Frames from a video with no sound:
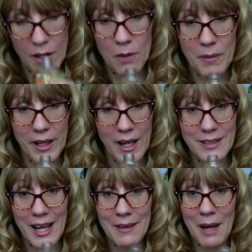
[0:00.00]
Oh my
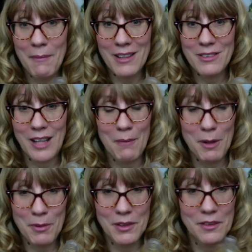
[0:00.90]
gosh, I, I'm actually I
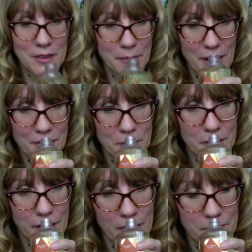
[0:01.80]
might put this in the bathroom
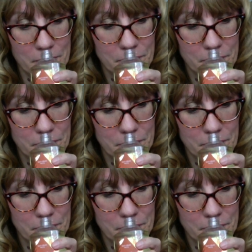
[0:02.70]
today.